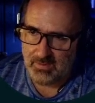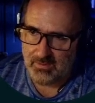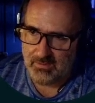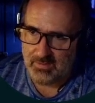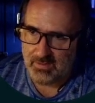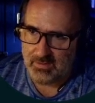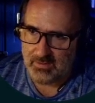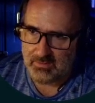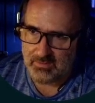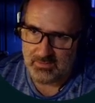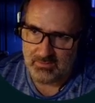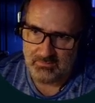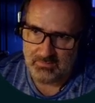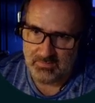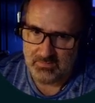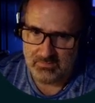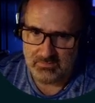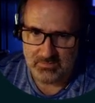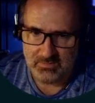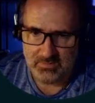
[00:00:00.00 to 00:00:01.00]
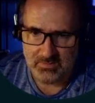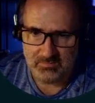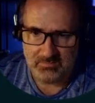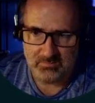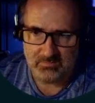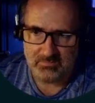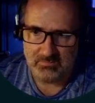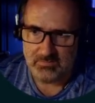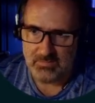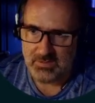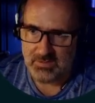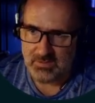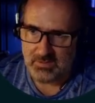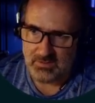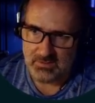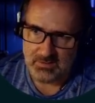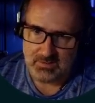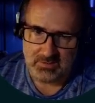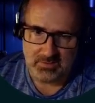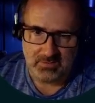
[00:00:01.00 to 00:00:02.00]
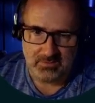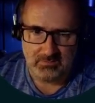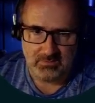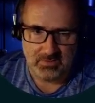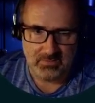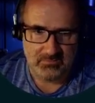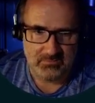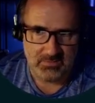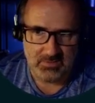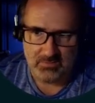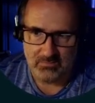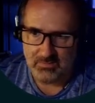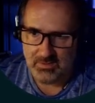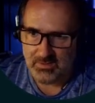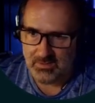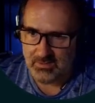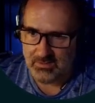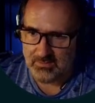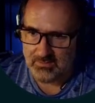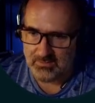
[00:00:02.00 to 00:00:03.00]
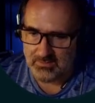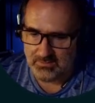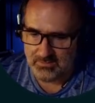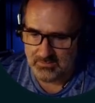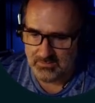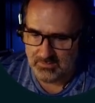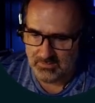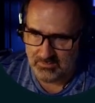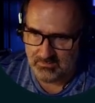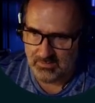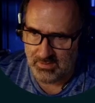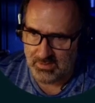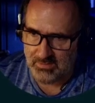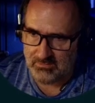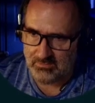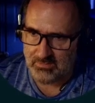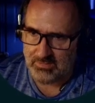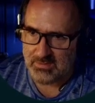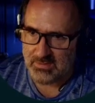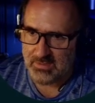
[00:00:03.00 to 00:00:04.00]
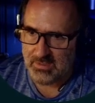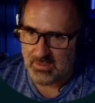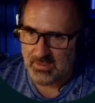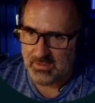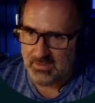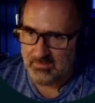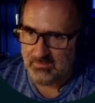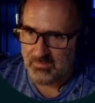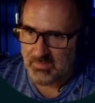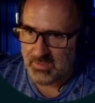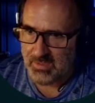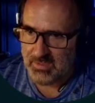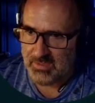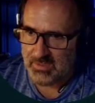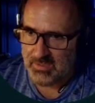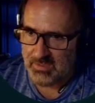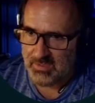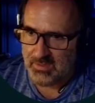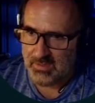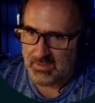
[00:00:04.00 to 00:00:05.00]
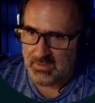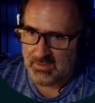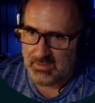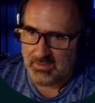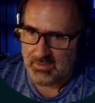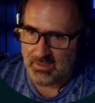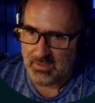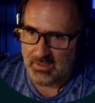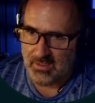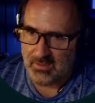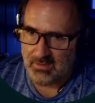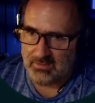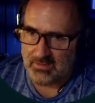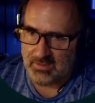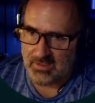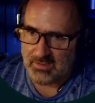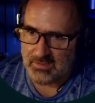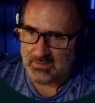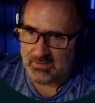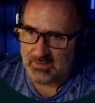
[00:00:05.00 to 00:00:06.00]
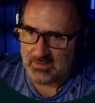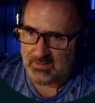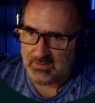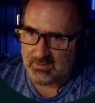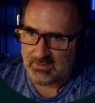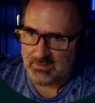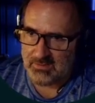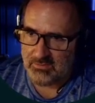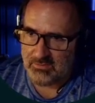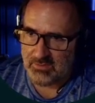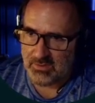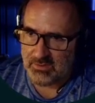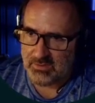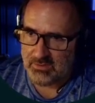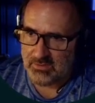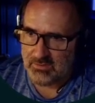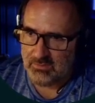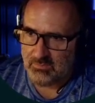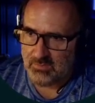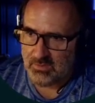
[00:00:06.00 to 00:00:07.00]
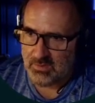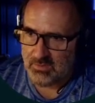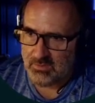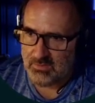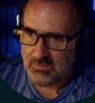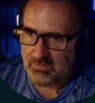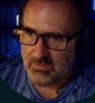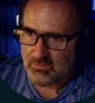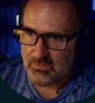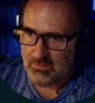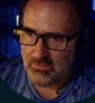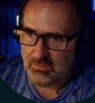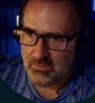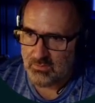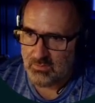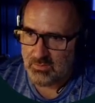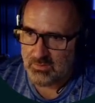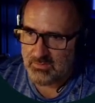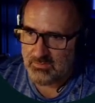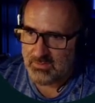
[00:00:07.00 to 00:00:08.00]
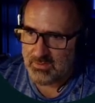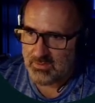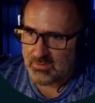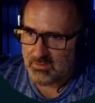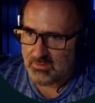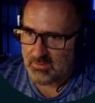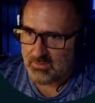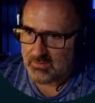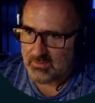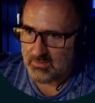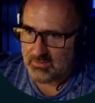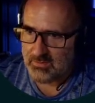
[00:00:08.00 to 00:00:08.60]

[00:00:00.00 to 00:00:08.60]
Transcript: That'll give you some utilities later on when you want to interact with CAN, but the next thing in the instructions was to query your